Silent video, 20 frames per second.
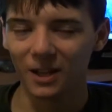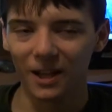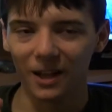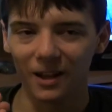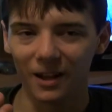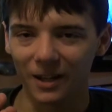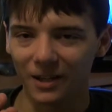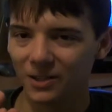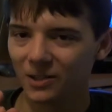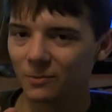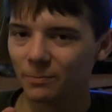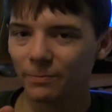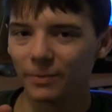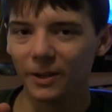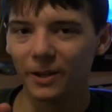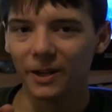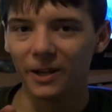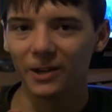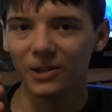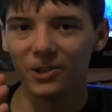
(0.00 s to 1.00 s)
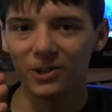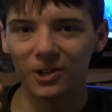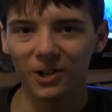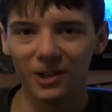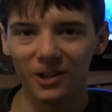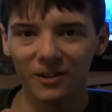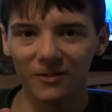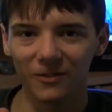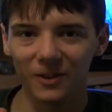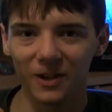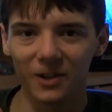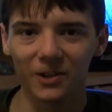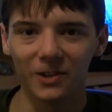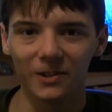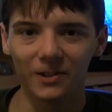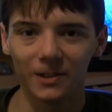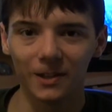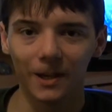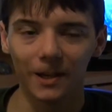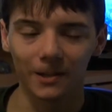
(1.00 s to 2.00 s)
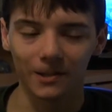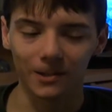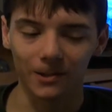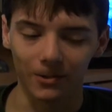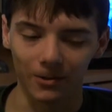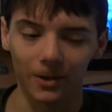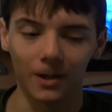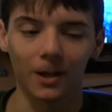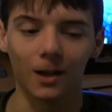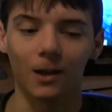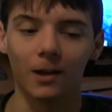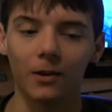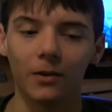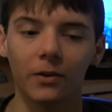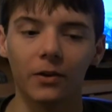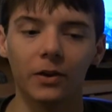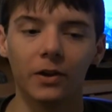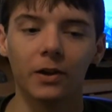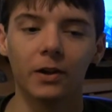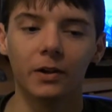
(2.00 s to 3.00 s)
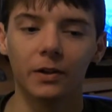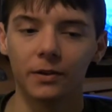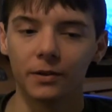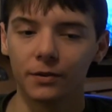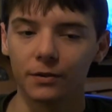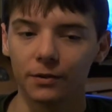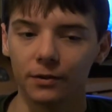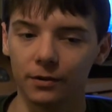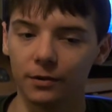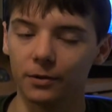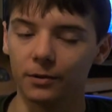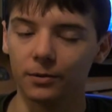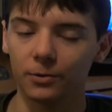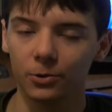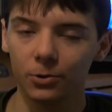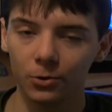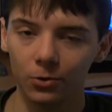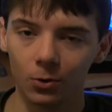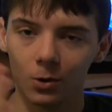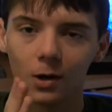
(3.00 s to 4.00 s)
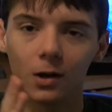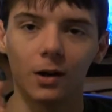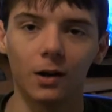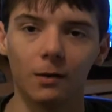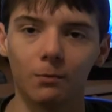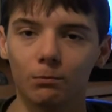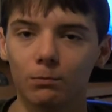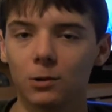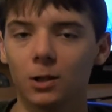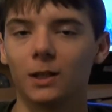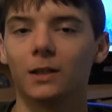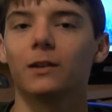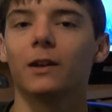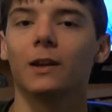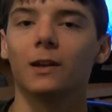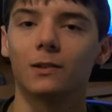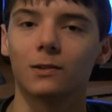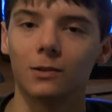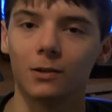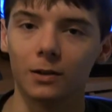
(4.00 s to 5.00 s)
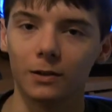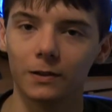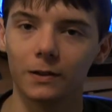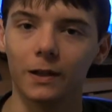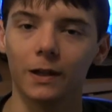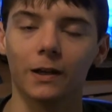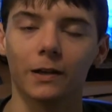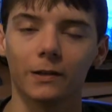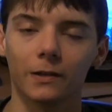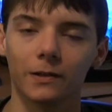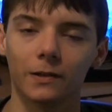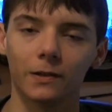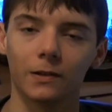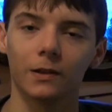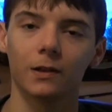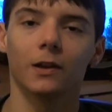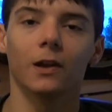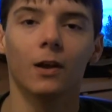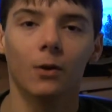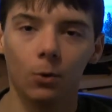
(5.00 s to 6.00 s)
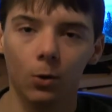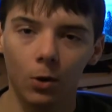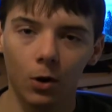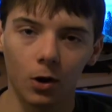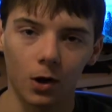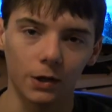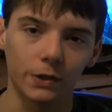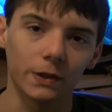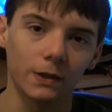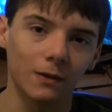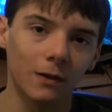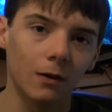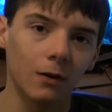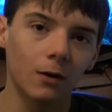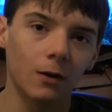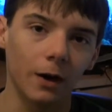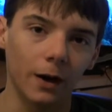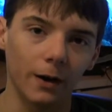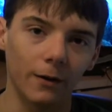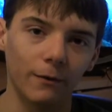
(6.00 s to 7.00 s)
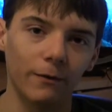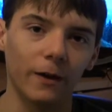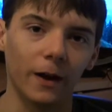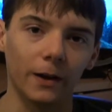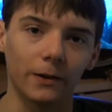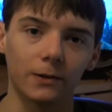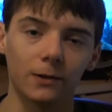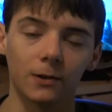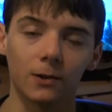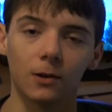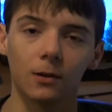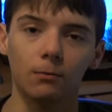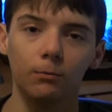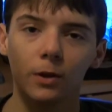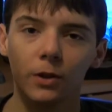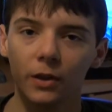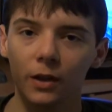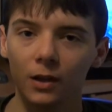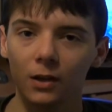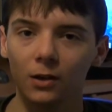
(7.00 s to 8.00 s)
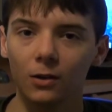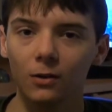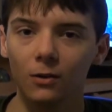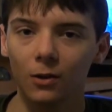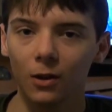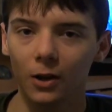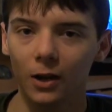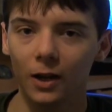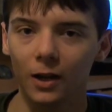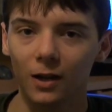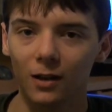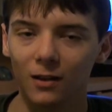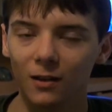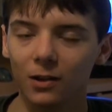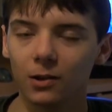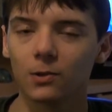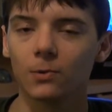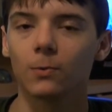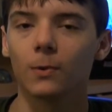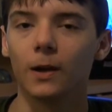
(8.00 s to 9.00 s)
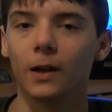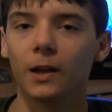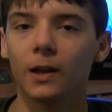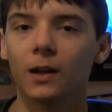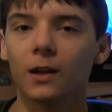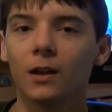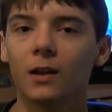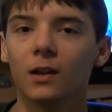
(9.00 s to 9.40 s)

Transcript: explanation, because yes, okay, the short and blunt answer is yes, it will cause it to degrade faster, but then look at it this way.